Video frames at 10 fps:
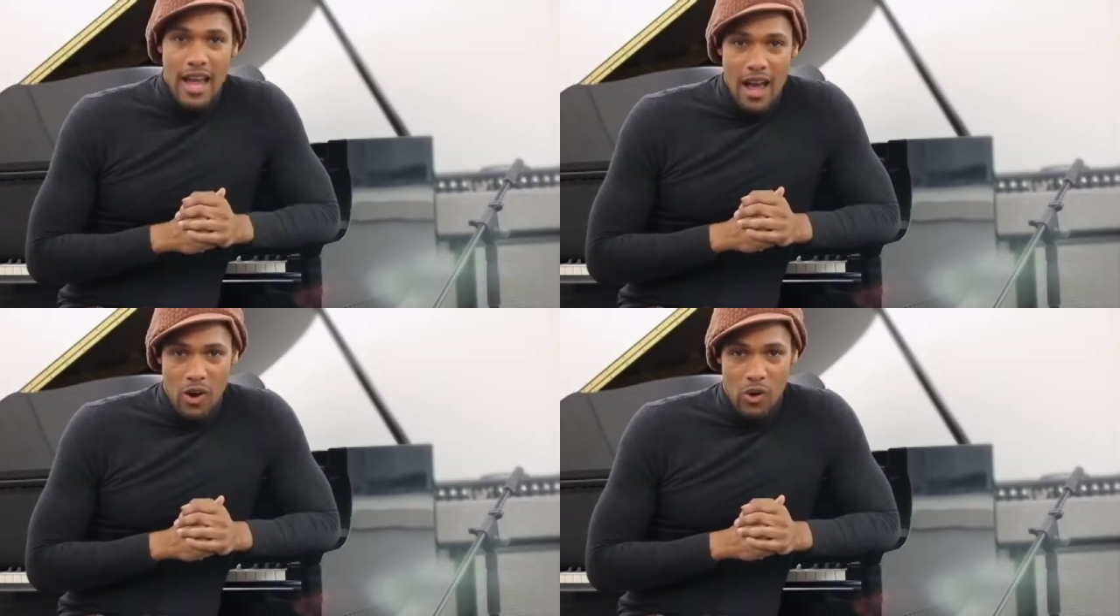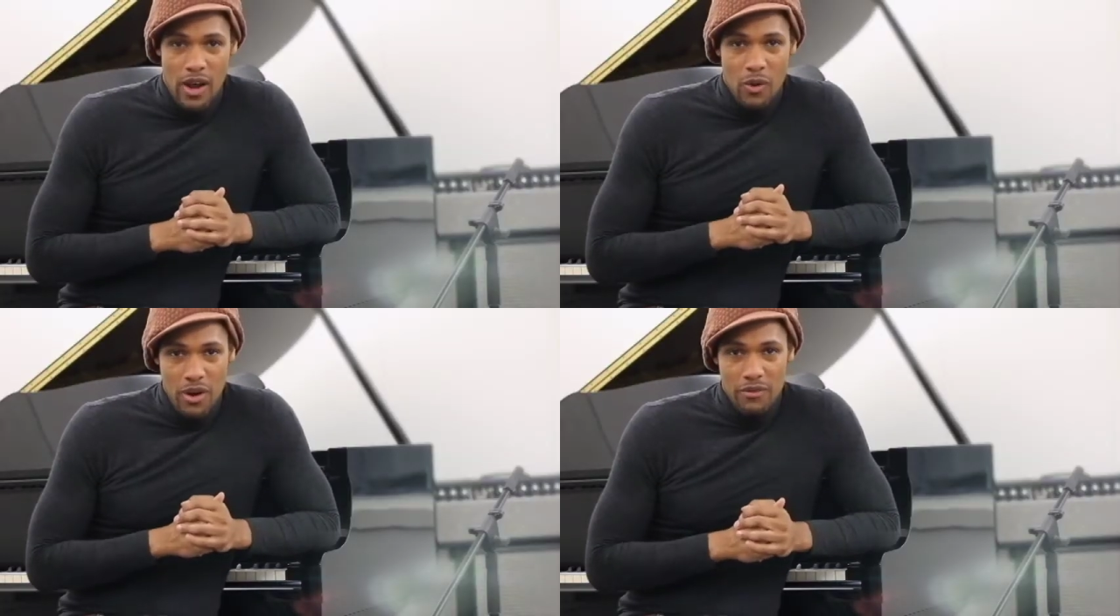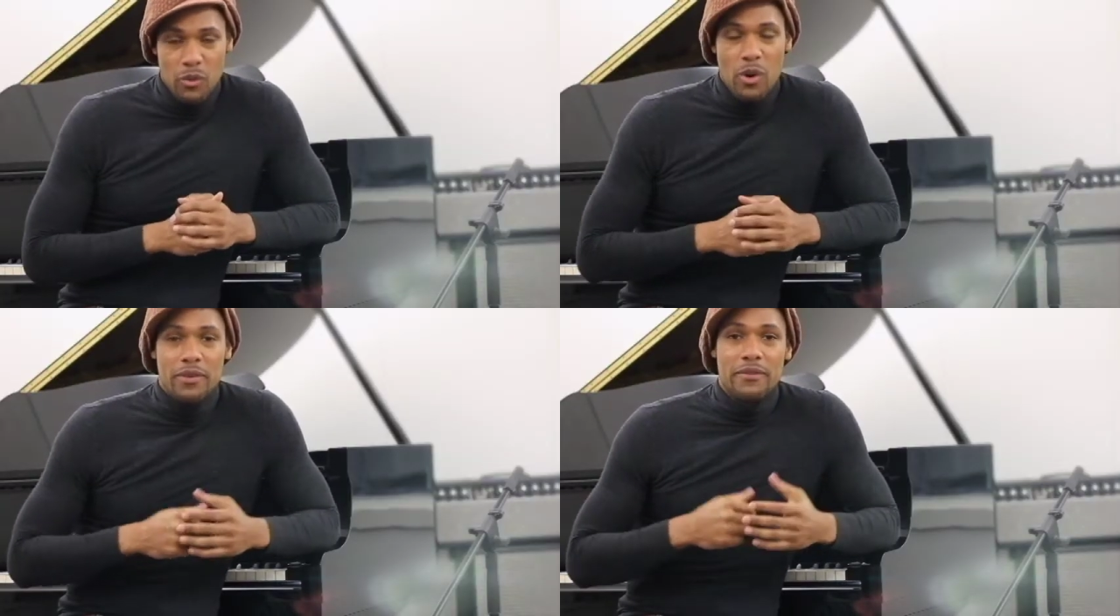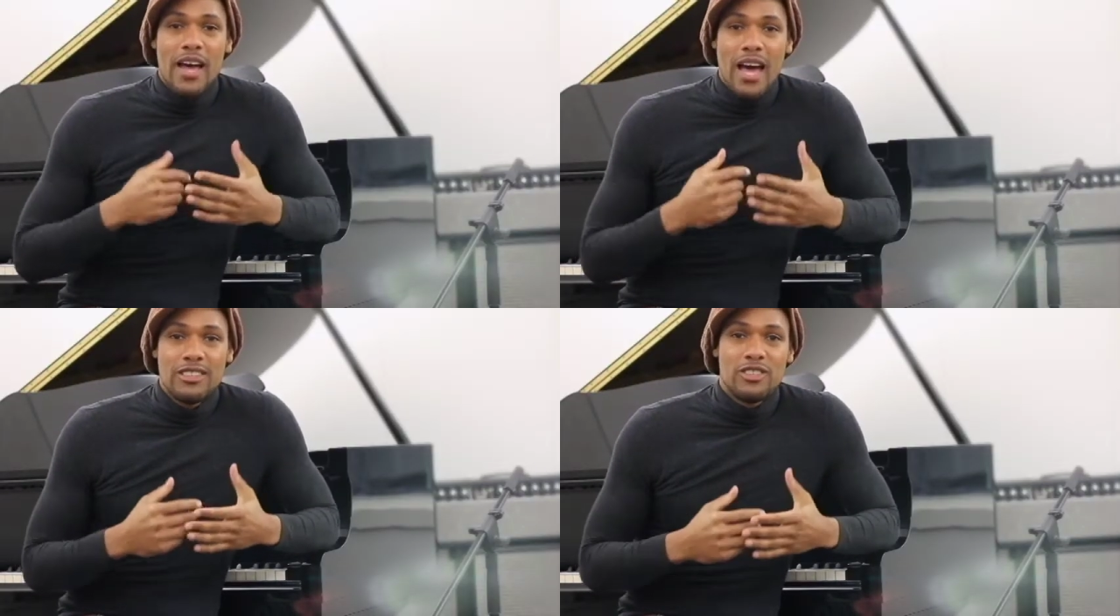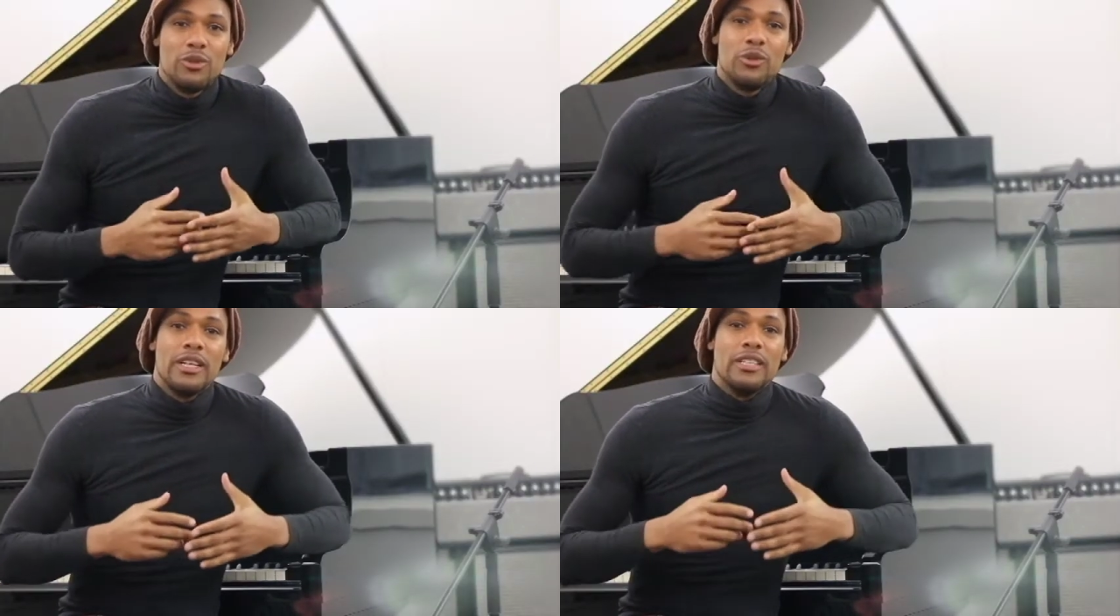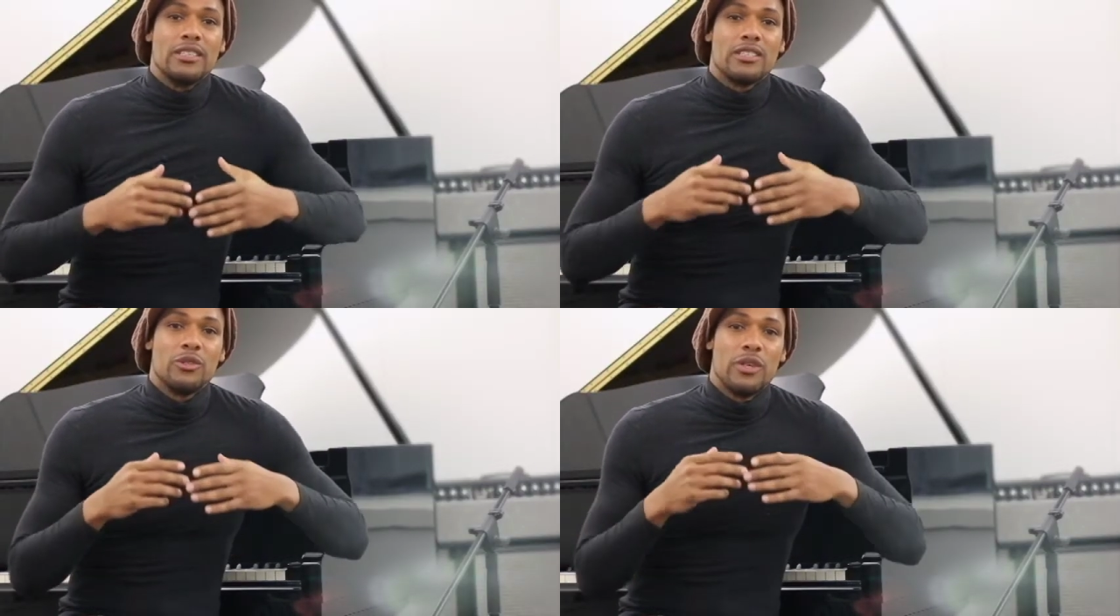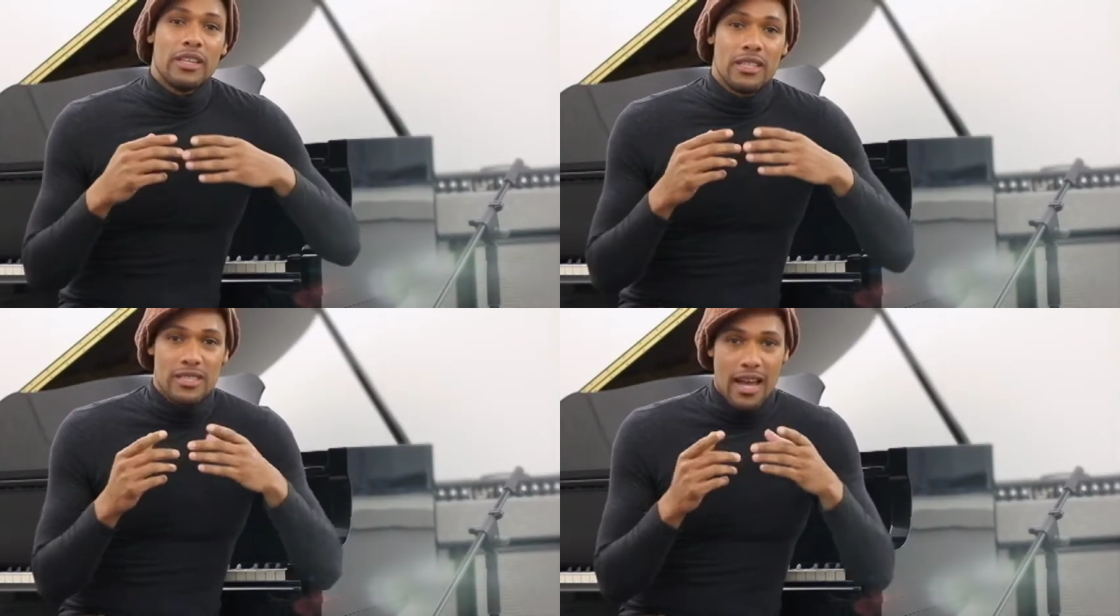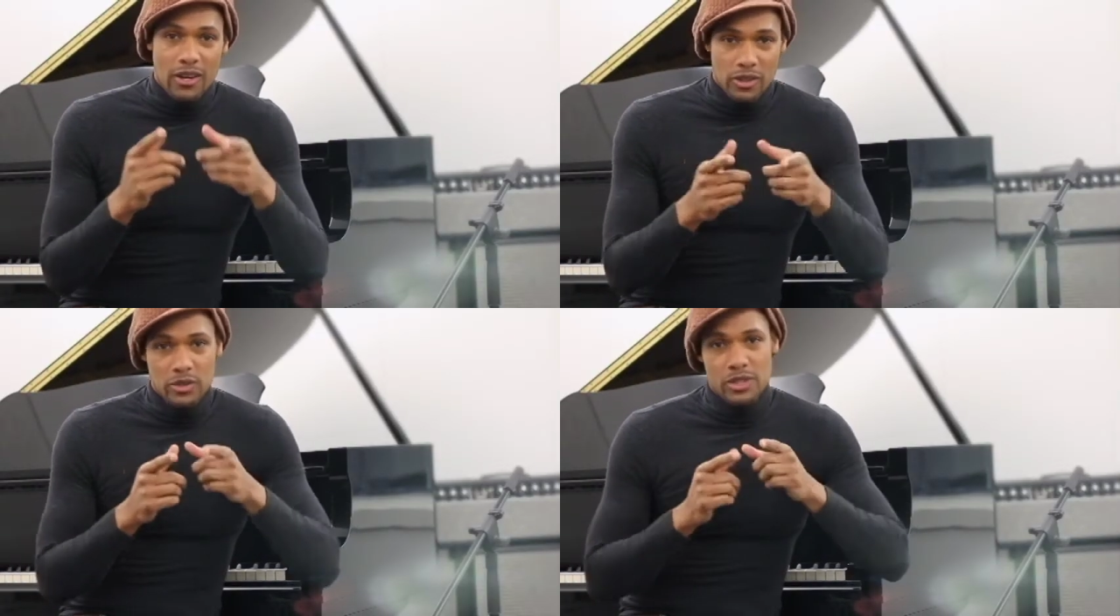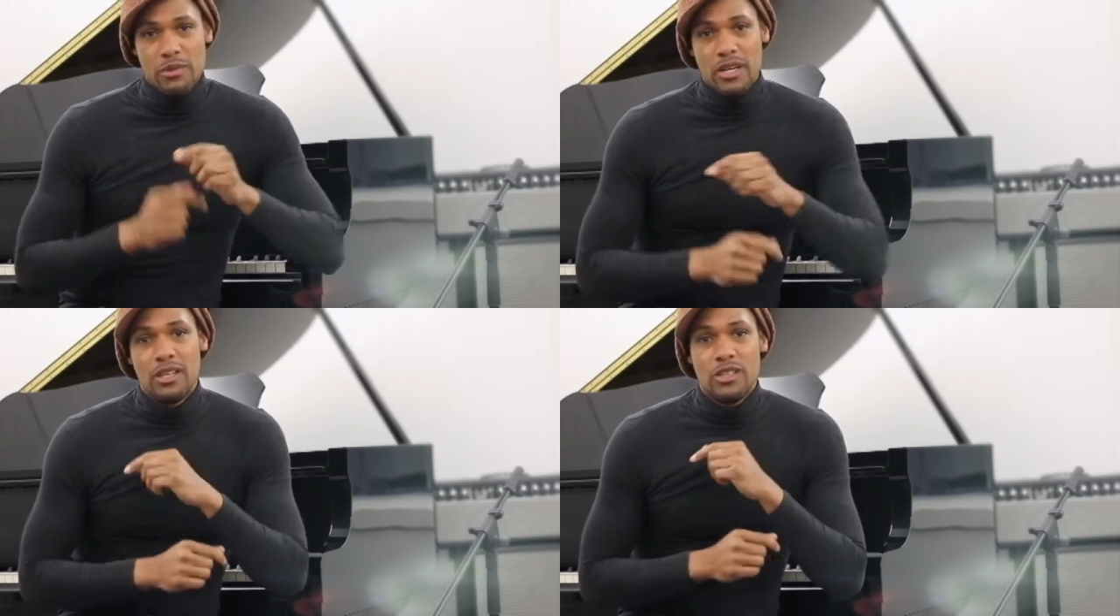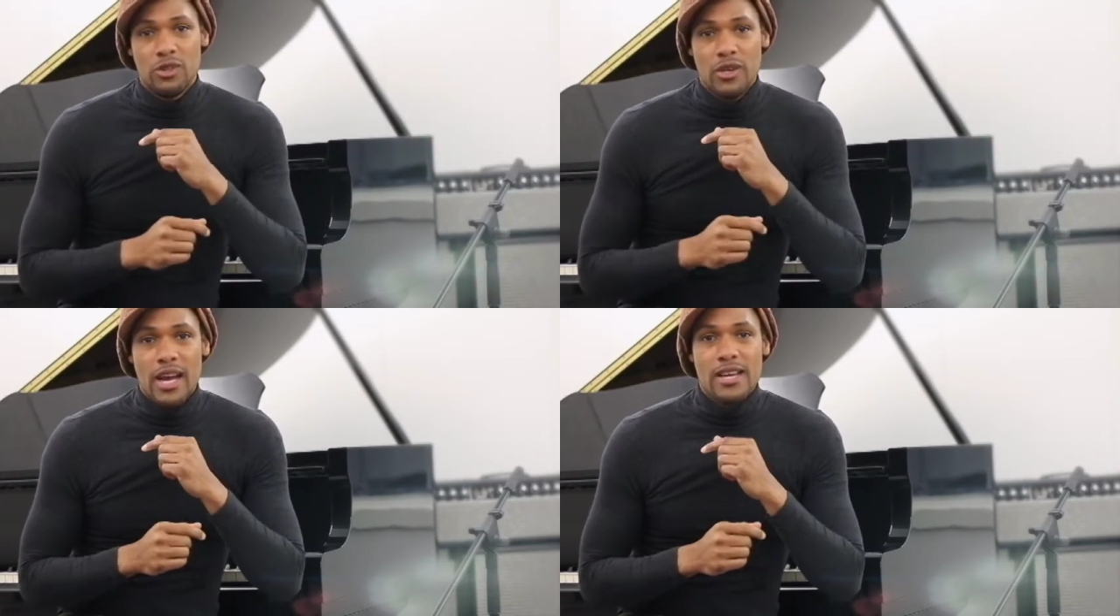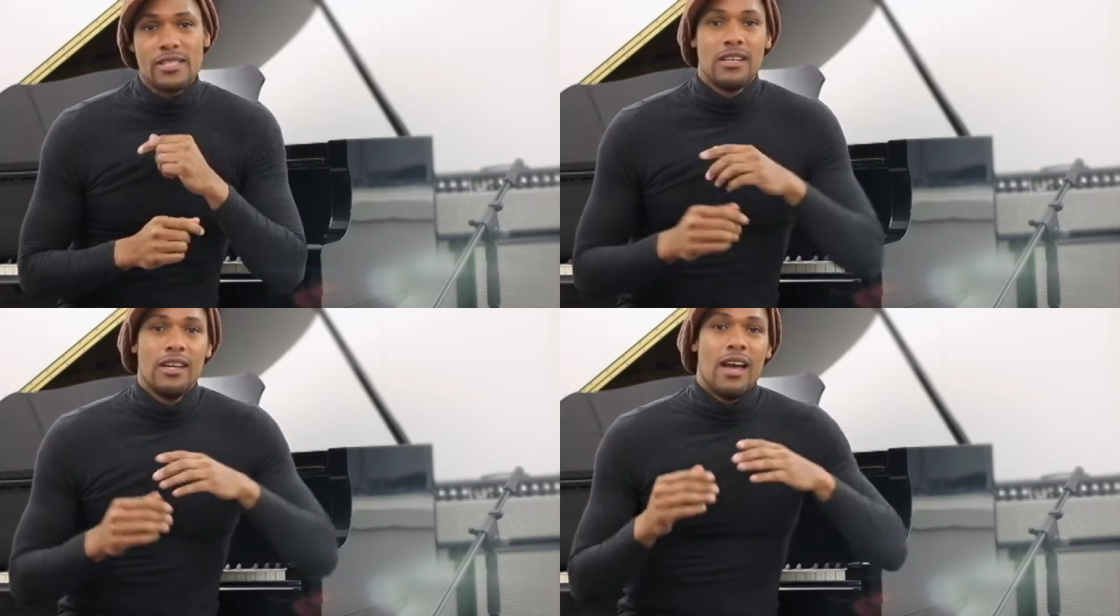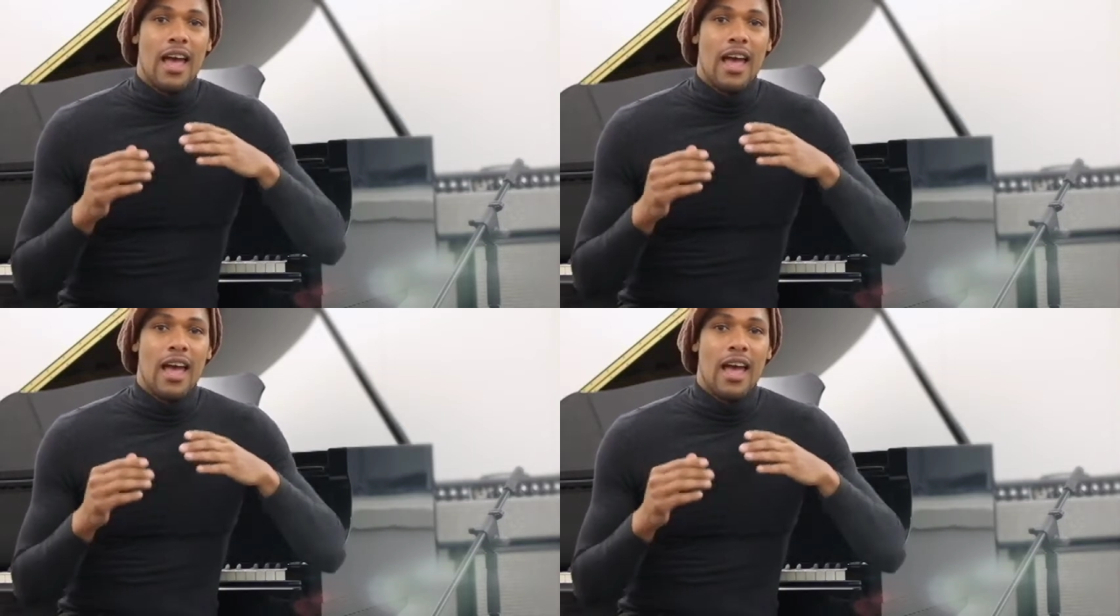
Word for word: Now, however, what we've got to do is to get this out to as many of you guys